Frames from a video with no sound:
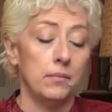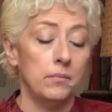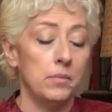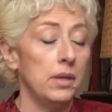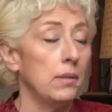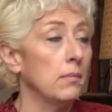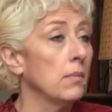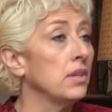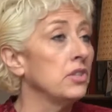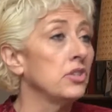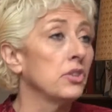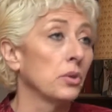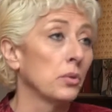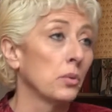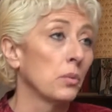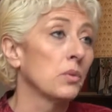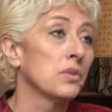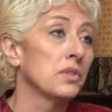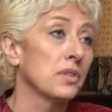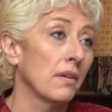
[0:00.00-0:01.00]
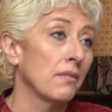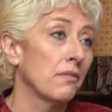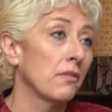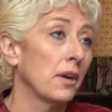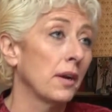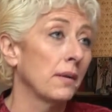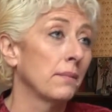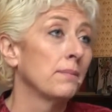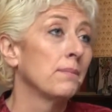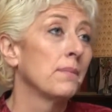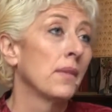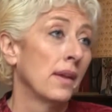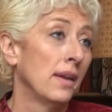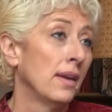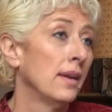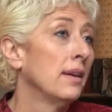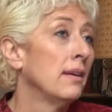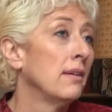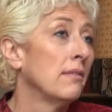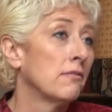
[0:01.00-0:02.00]
and B, my children were suffering
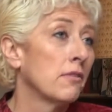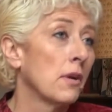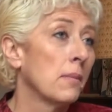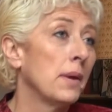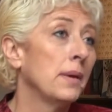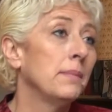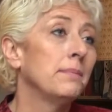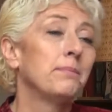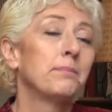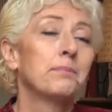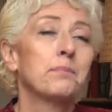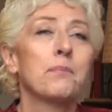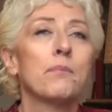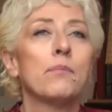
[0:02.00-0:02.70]
from it.